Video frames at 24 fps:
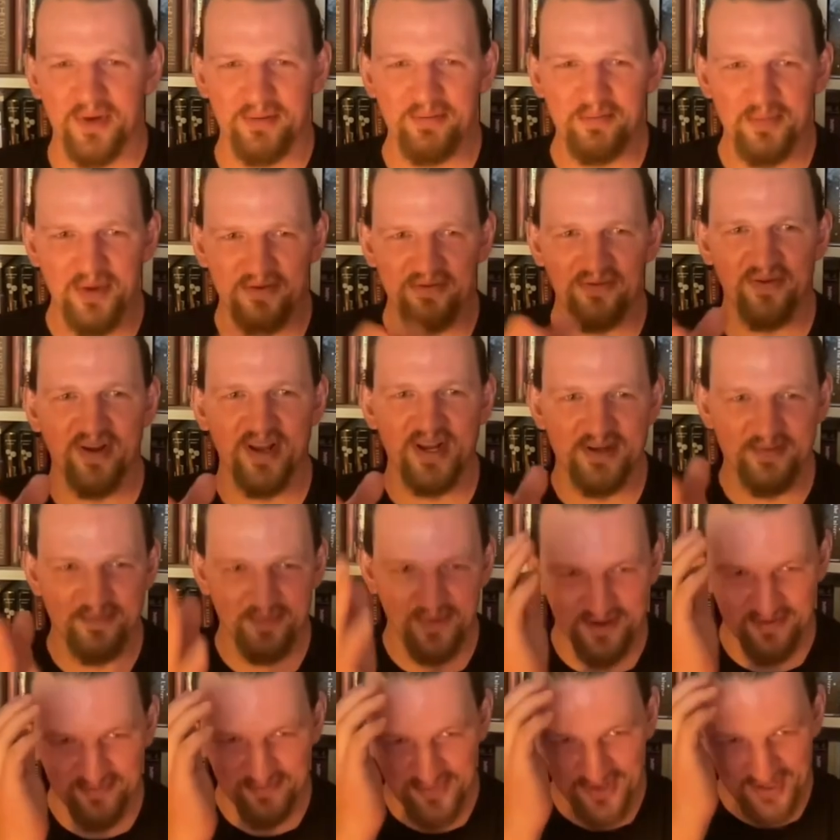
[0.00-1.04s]
My friend,
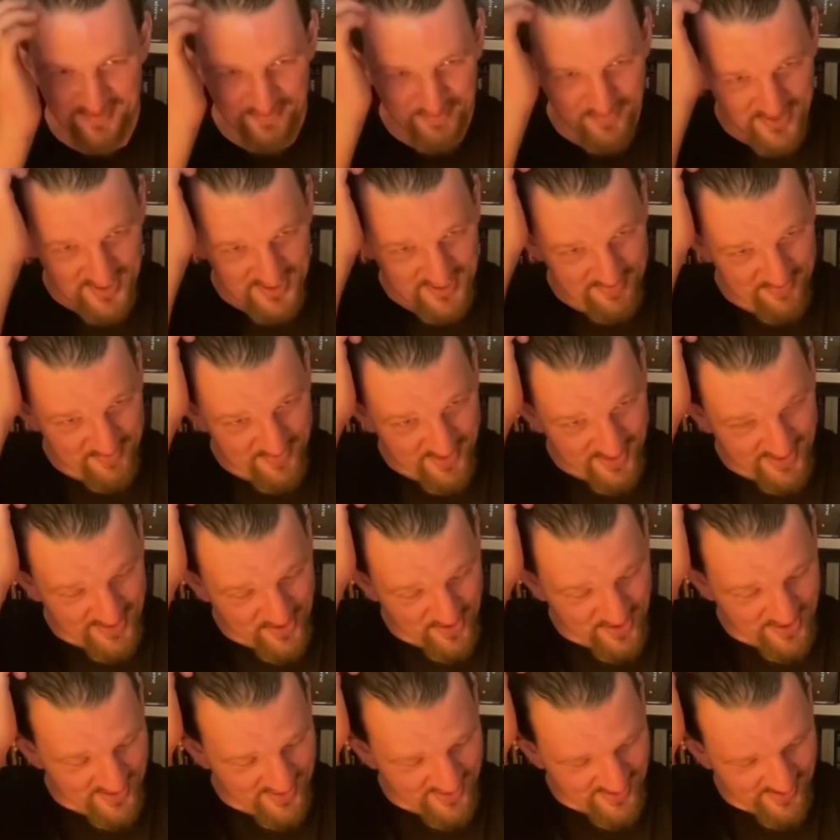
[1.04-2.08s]
the
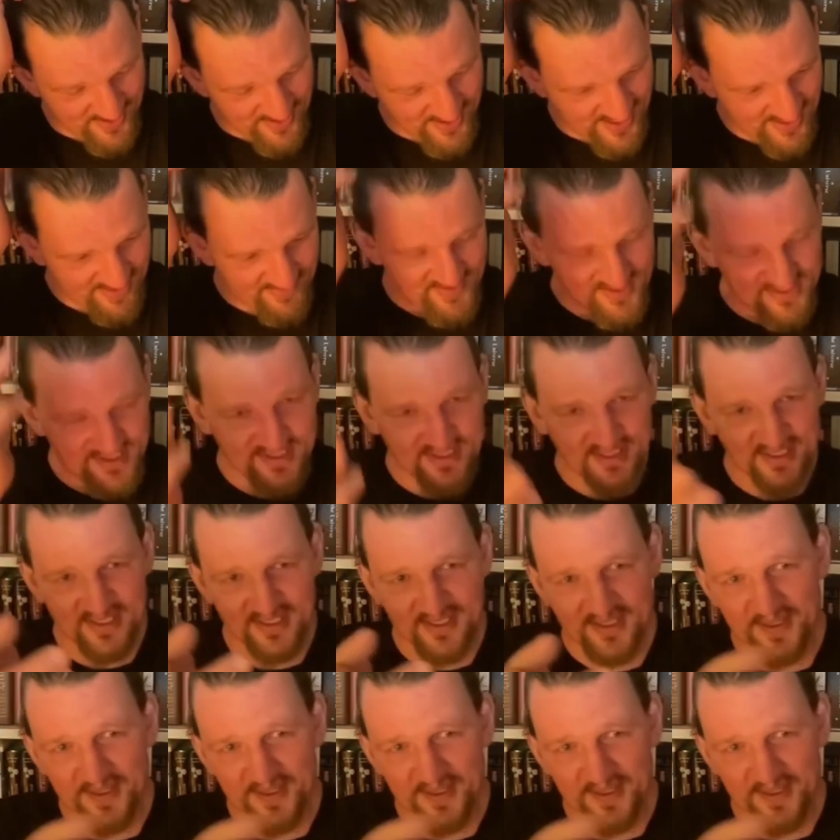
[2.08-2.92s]
only thing I have is